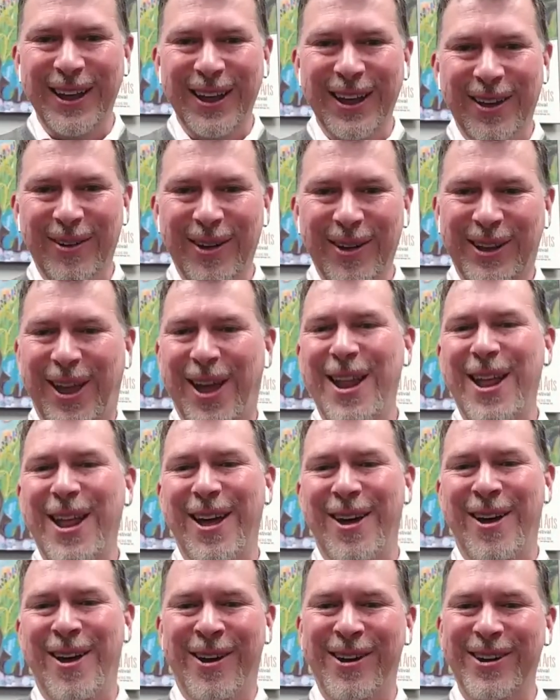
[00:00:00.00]
what kind
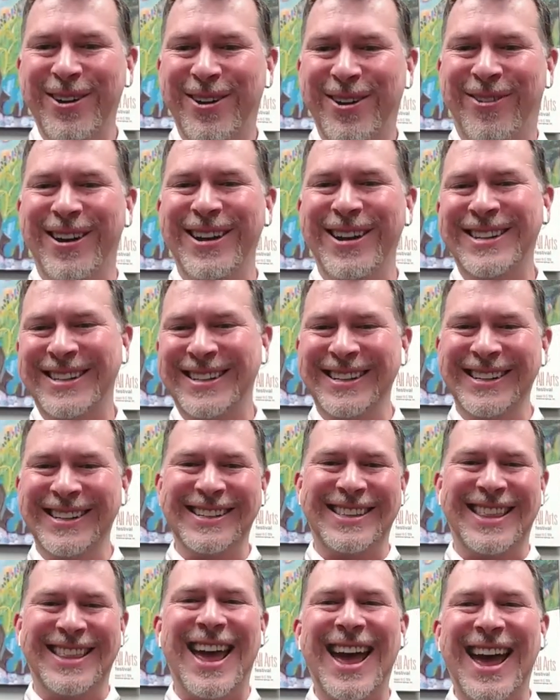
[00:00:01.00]
of hard question is
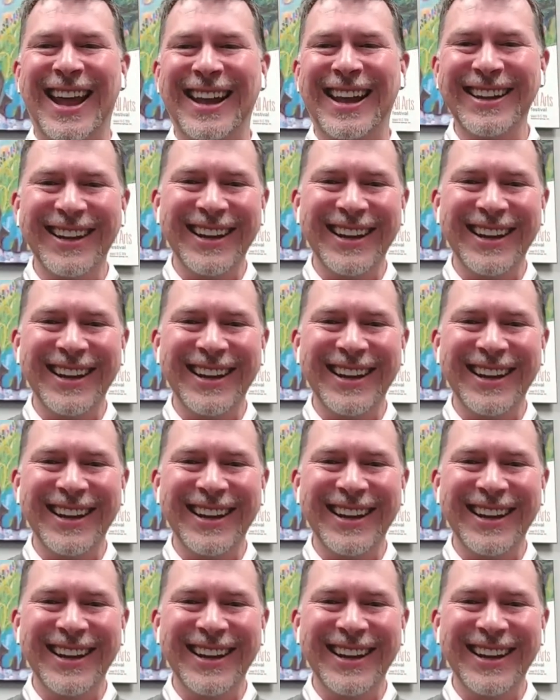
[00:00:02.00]
that?